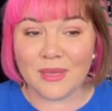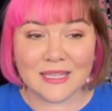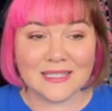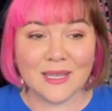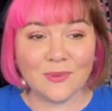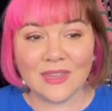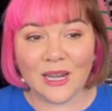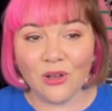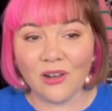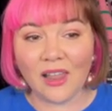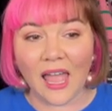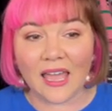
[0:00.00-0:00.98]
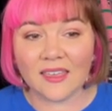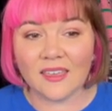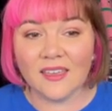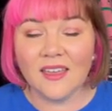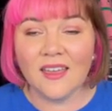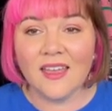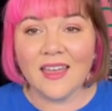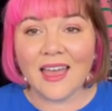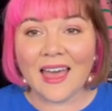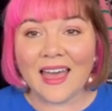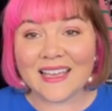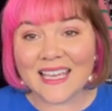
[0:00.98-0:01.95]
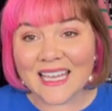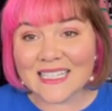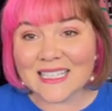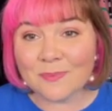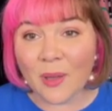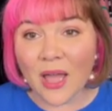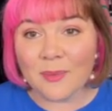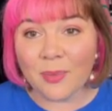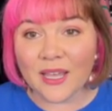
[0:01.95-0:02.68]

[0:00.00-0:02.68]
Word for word: and see what they look like. Uh, get inspired by